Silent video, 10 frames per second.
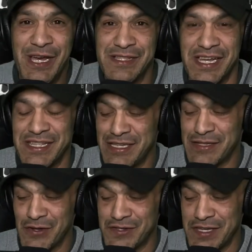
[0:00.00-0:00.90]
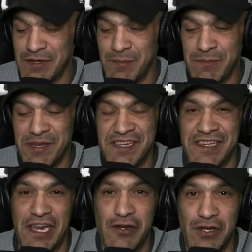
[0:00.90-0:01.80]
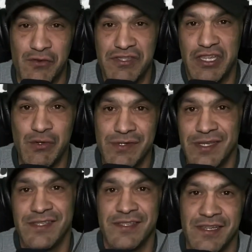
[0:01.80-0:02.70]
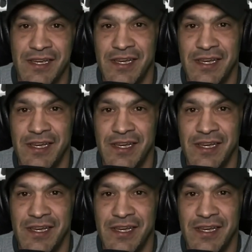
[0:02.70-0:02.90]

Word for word: Like these all seem to be big scenarios to use as,